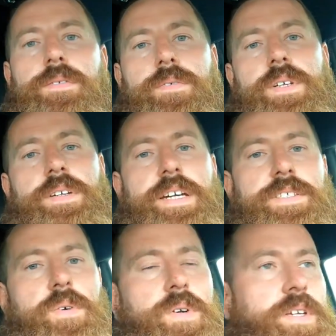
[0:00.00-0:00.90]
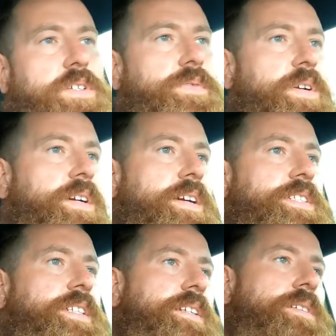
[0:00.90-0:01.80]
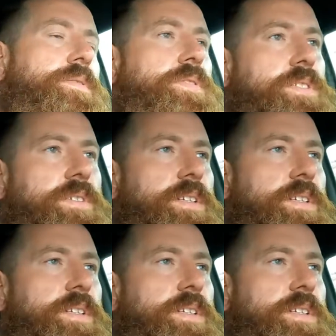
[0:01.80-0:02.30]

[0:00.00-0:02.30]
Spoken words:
for you guys to order those if you're interested in those.